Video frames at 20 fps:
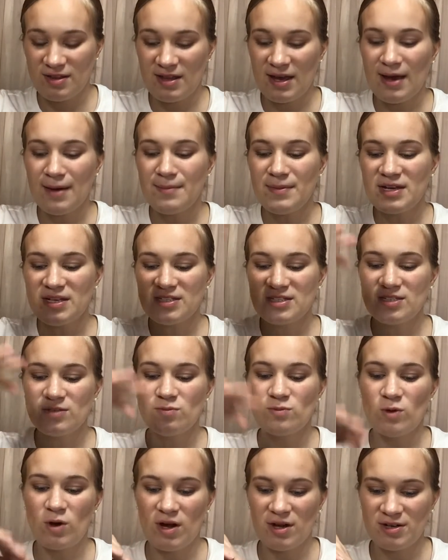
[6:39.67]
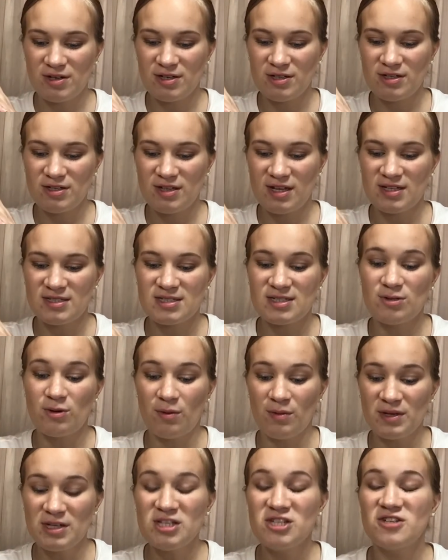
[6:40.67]
makes the water that's
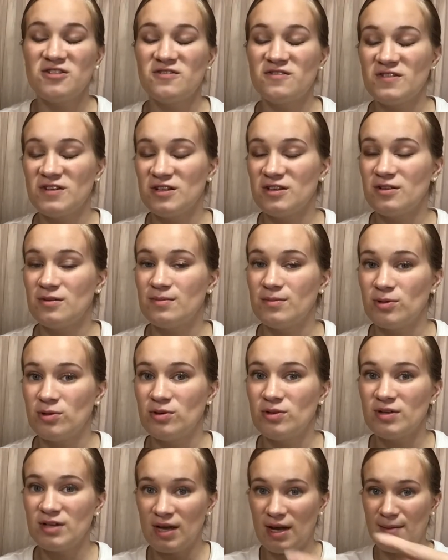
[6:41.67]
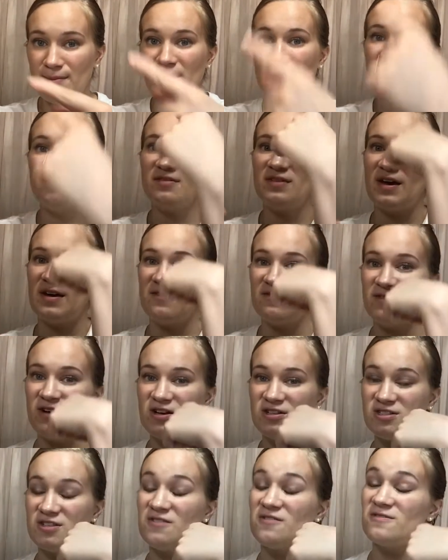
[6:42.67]
going to fill the bowl come out of that
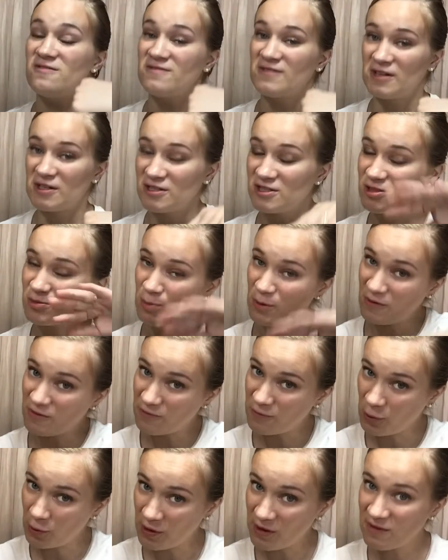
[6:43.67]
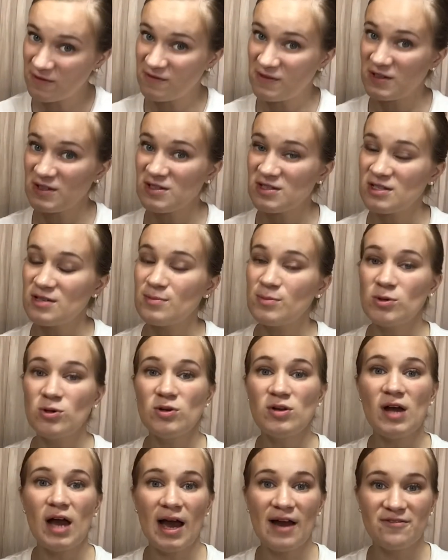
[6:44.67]
faucet first before it fills the
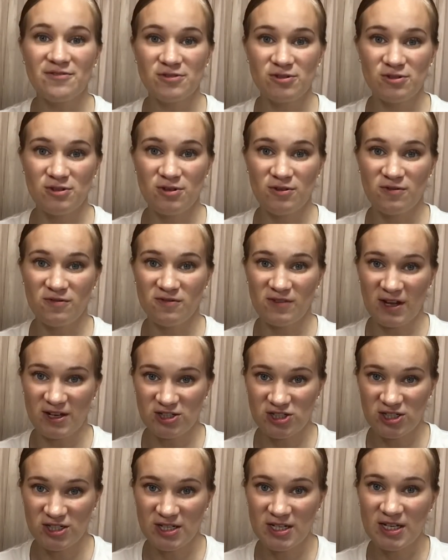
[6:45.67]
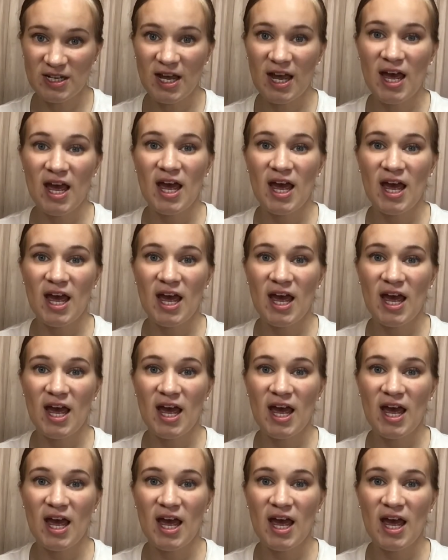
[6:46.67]
bowl after you flush it.